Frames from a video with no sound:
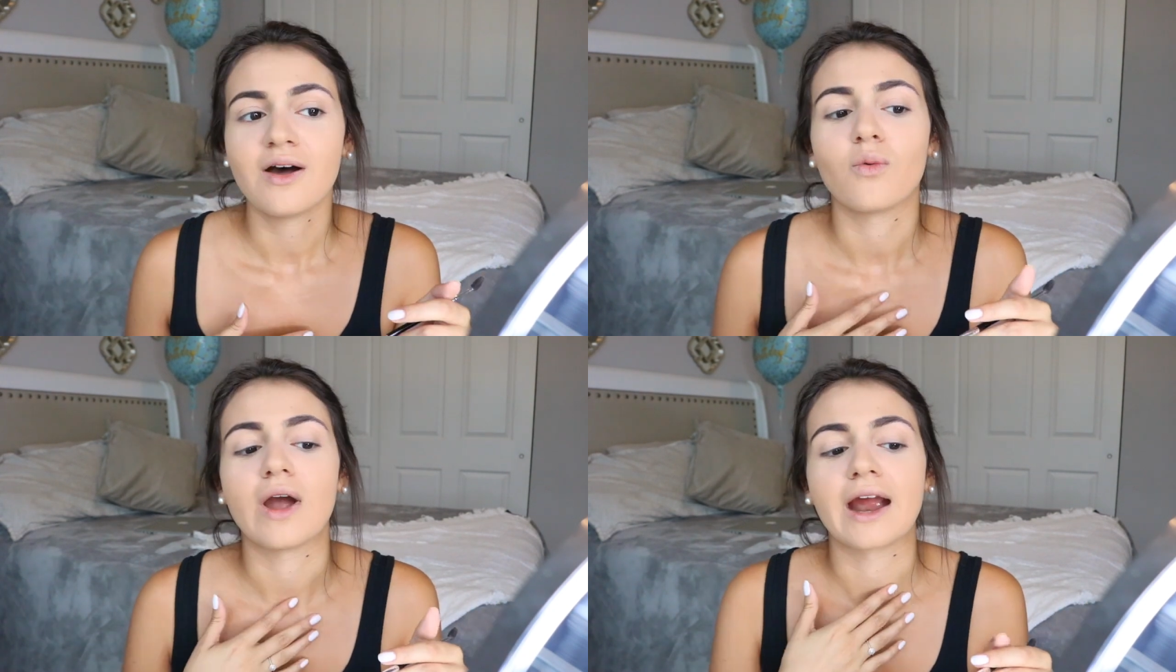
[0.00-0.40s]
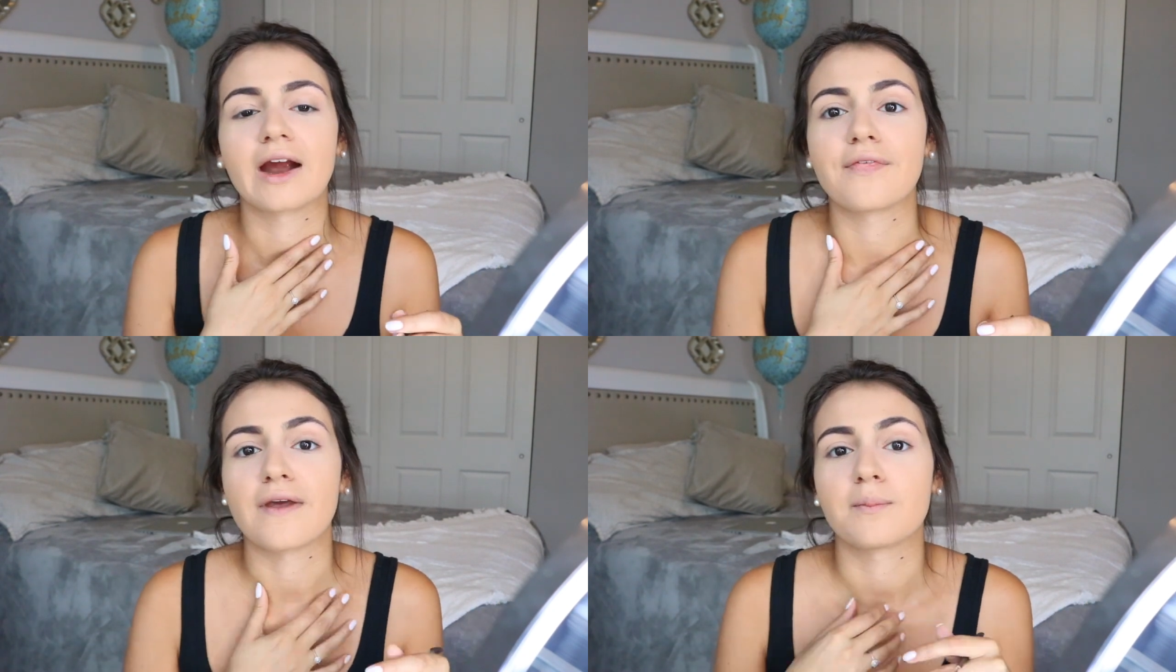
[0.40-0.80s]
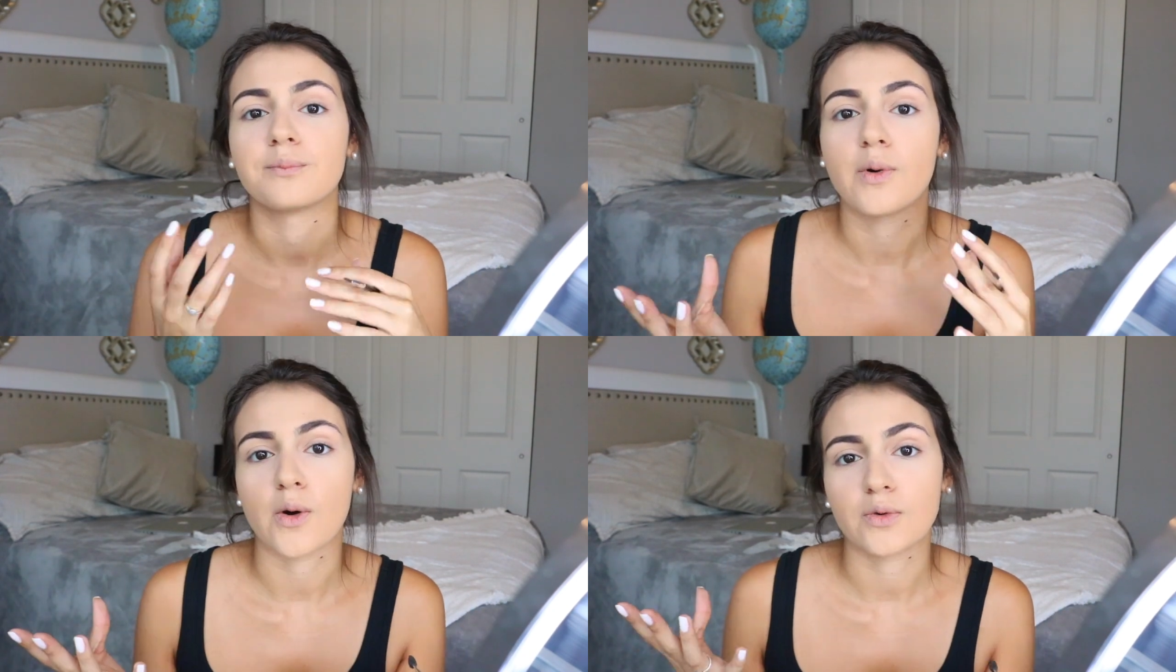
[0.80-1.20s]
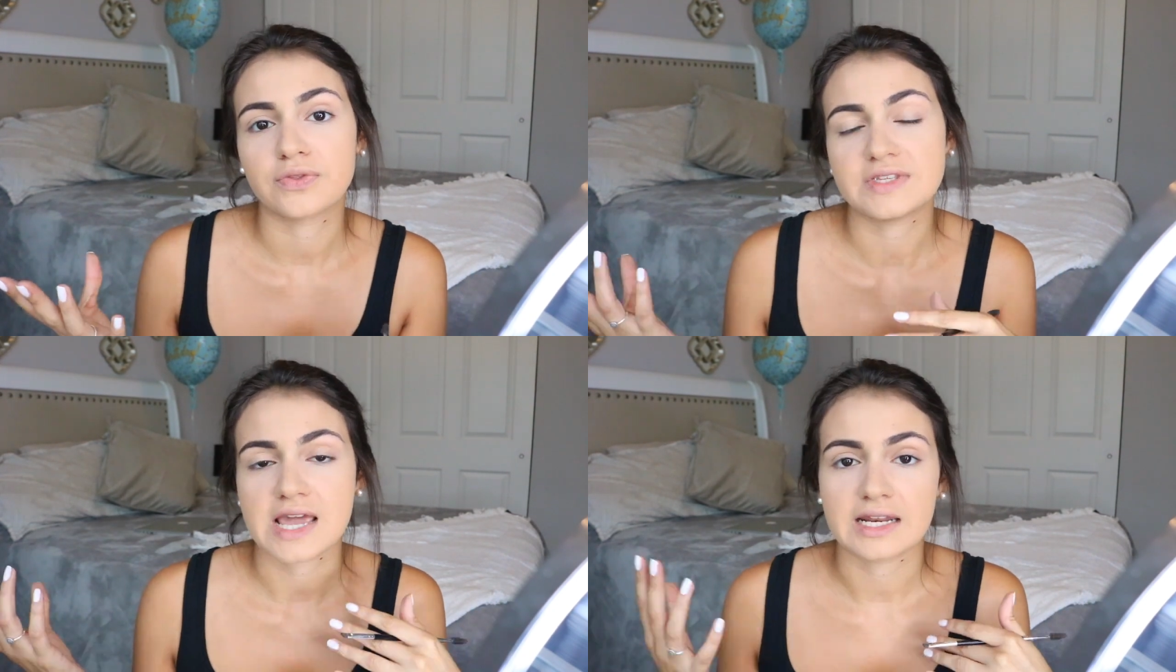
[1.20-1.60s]
where they're
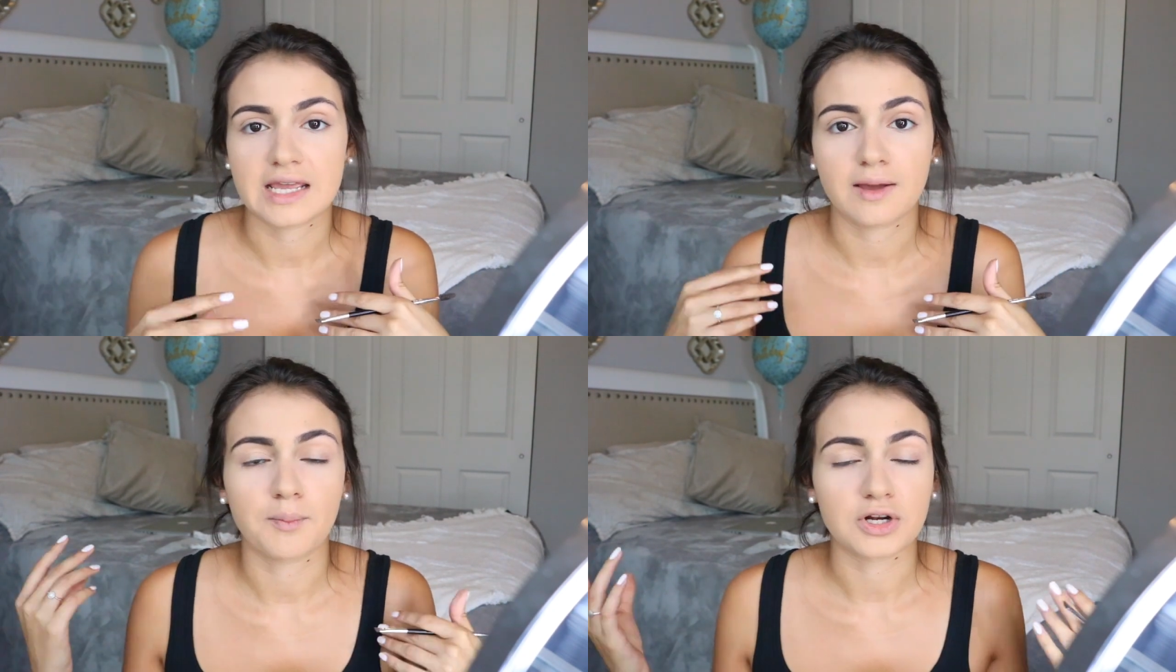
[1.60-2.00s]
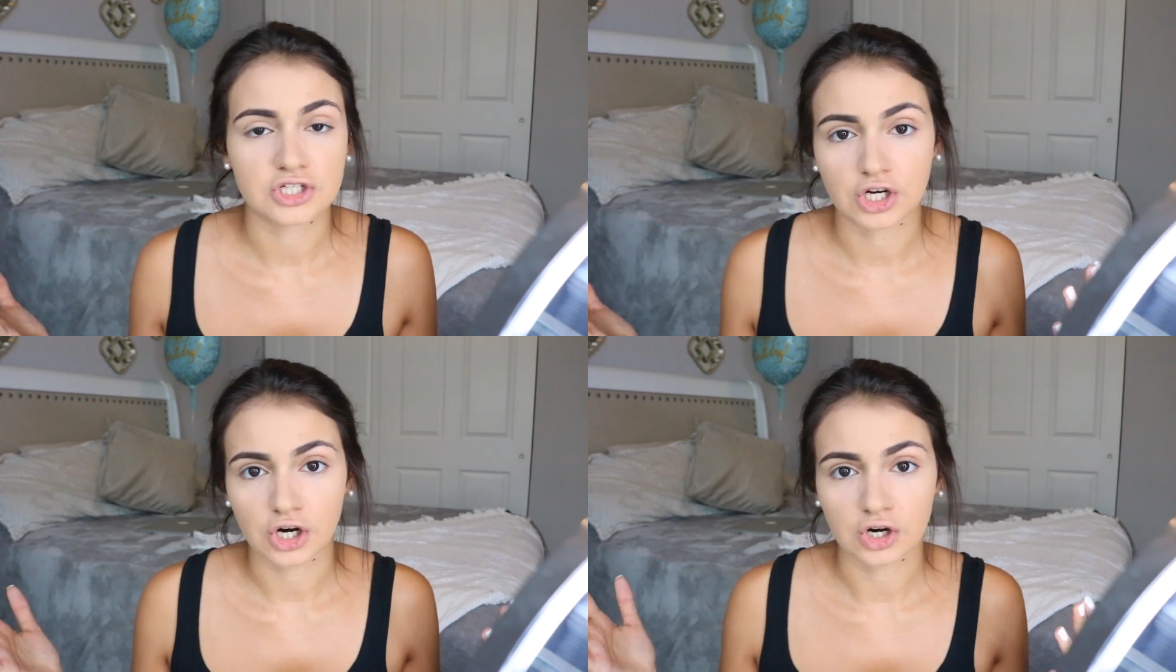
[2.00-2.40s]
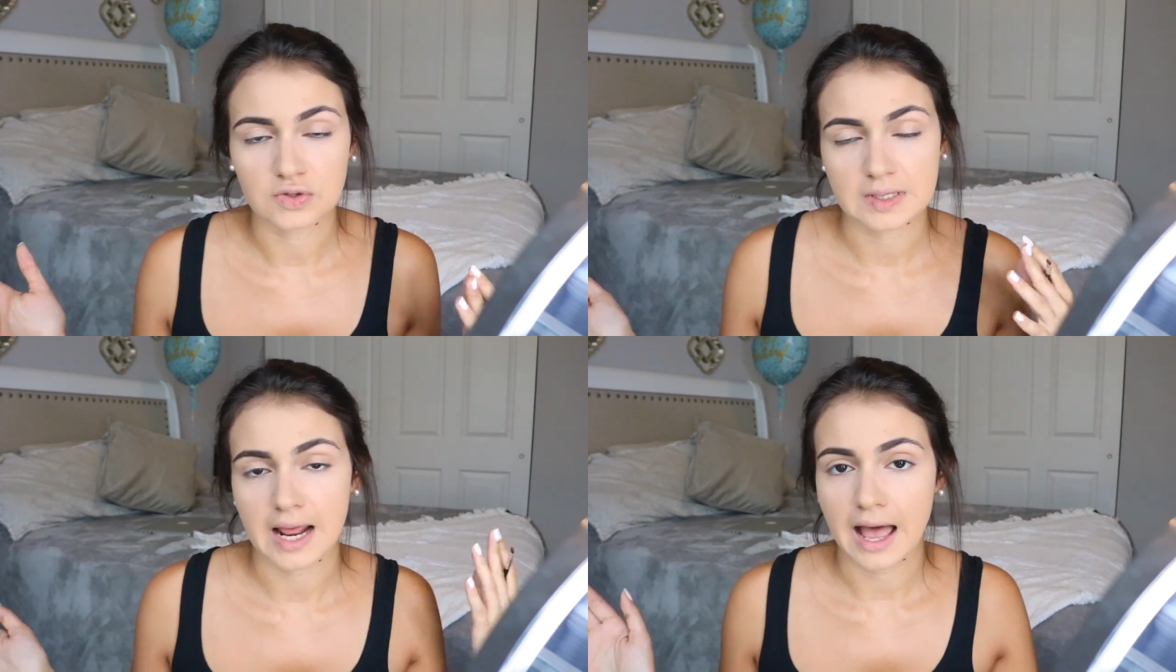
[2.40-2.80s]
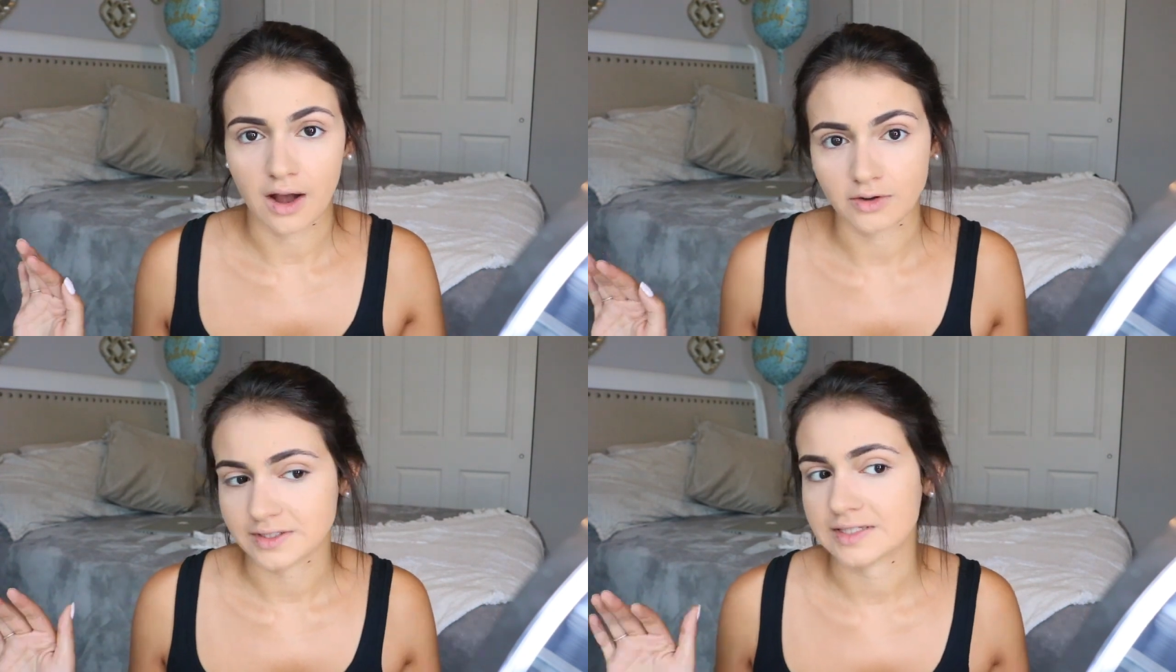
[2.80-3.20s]
both dating a bunch of girls in a
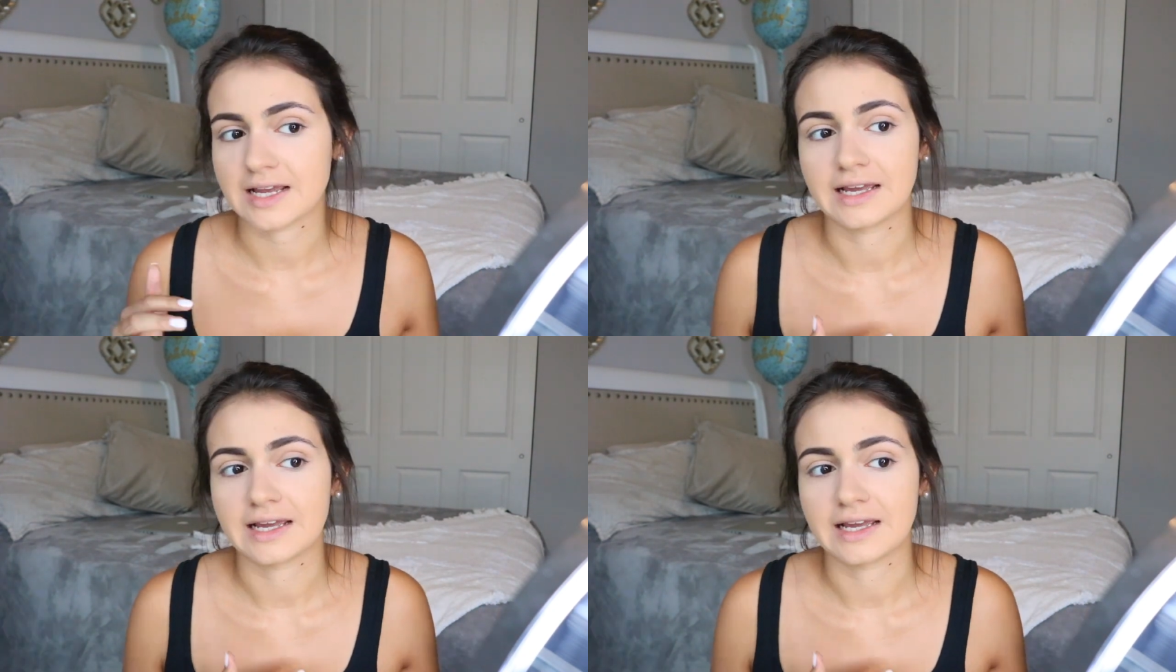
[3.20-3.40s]
house.